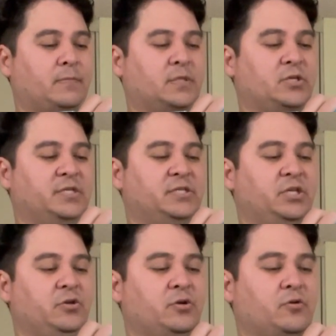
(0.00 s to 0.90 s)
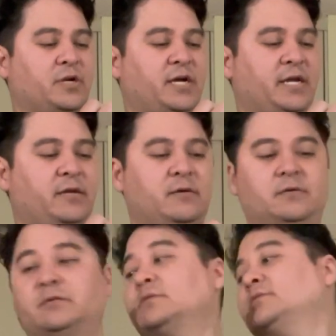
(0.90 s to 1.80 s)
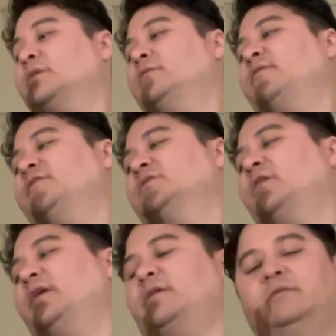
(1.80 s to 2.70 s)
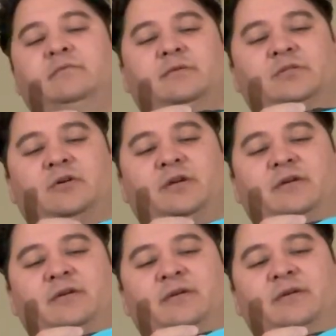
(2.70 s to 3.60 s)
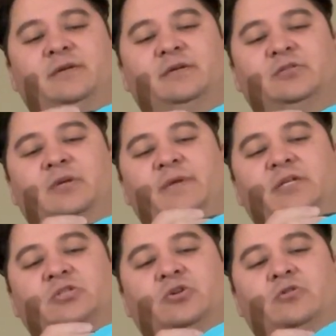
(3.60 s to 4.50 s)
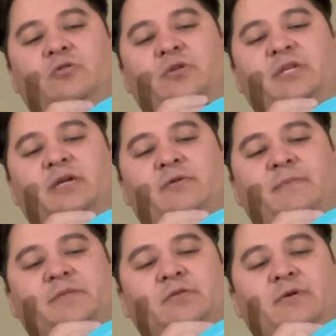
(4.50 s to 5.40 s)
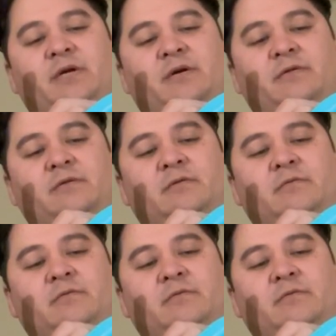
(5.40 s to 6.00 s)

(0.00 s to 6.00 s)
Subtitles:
So this is the unicorn eye. I don't know if you saw that. Oh, sorry. So I made a circle, then I wrapped it around